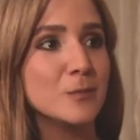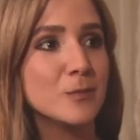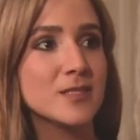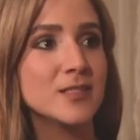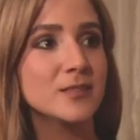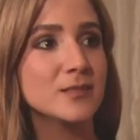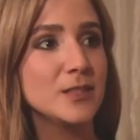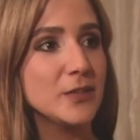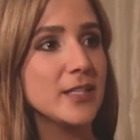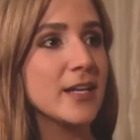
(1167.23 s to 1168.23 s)
wasn't
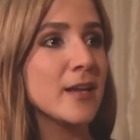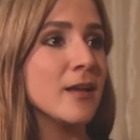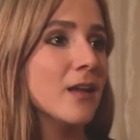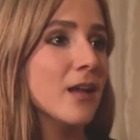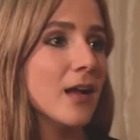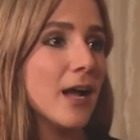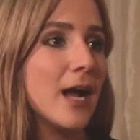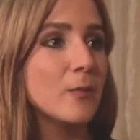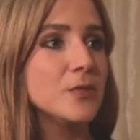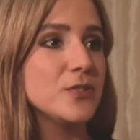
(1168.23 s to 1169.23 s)
looking at it, mm-hmm.
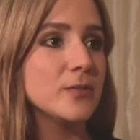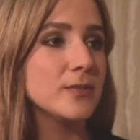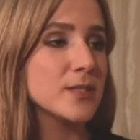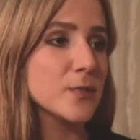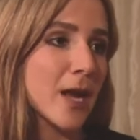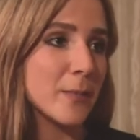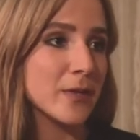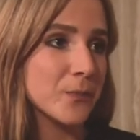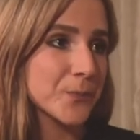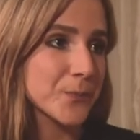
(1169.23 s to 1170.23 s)
how would you describe it?